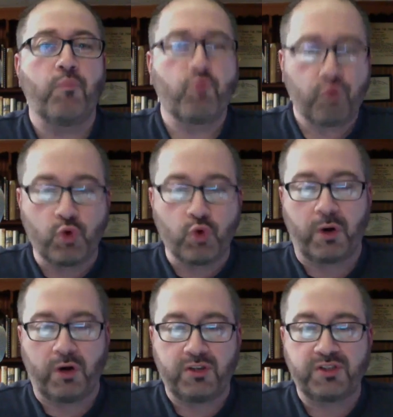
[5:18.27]

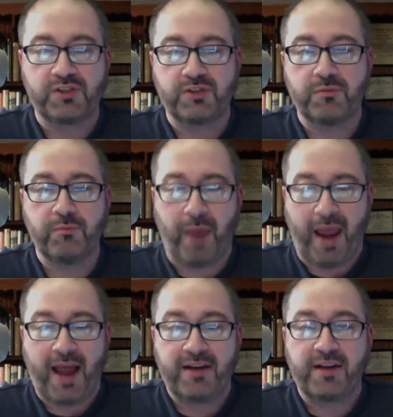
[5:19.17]
Rumors
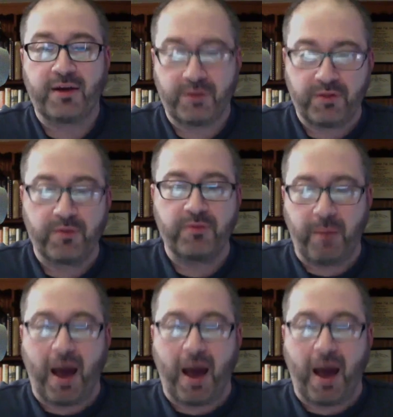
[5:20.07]
band, the